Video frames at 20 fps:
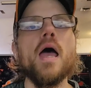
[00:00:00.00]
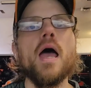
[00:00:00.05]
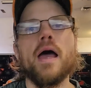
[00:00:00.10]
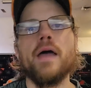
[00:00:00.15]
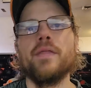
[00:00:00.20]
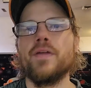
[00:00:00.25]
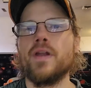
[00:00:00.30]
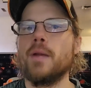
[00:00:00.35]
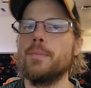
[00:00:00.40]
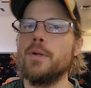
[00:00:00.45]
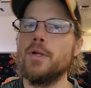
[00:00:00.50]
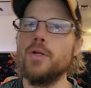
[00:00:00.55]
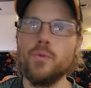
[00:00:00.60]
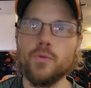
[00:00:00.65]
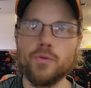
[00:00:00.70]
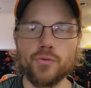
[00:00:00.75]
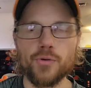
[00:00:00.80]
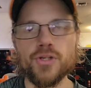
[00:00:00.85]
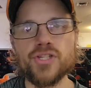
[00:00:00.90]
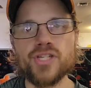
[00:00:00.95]
and then I'm gonna do
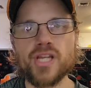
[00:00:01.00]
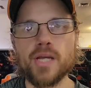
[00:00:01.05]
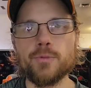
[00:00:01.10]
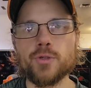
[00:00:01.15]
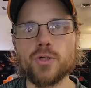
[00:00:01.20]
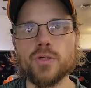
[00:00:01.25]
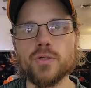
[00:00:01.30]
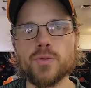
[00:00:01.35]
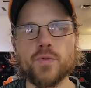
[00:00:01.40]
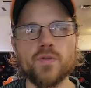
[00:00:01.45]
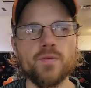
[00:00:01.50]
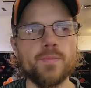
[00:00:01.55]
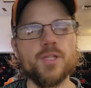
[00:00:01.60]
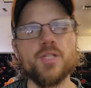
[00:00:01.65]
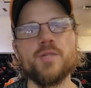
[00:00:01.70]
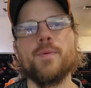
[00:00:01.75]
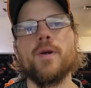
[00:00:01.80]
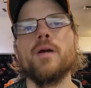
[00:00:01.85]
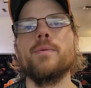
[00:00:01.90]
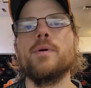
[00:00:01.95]
three-step drills with my
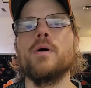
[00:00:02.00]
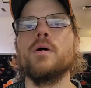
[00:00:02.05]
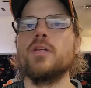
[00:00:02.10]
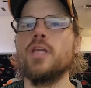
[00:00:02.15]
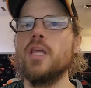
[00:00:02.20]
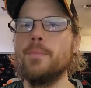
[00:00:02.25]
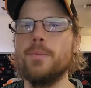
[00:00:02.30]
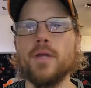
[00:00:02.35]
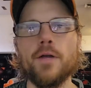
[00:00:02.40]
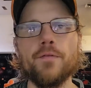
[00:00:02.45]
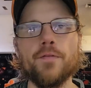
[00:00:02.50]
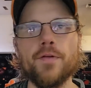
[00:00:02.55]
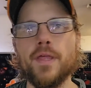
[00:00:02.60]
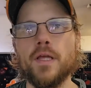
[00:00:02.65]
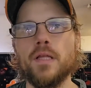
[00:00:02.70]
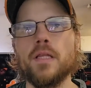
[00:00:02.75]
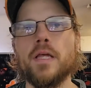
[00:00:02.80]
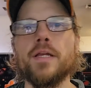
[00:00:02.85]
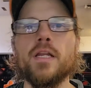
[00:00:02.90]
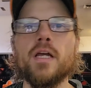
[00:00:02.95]
spare ball, keeping
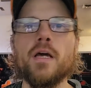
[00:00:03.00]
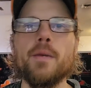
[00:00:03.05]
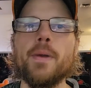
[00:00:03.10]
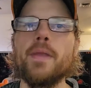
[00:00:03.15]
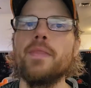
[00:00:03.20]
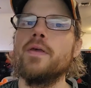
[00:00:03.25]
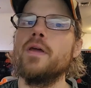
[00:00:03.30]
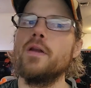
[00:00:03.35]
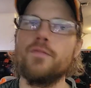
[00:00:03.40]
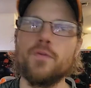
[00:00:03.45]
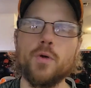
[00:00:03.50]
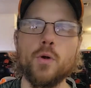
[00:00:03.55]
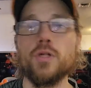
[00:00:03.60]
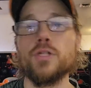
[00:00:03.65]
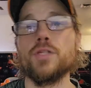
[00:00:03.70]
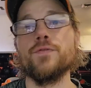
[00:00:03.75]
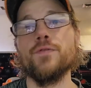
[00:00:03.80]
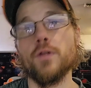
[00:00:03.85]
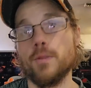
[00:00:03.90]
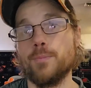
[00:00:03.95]
everything lined up, and then of course, full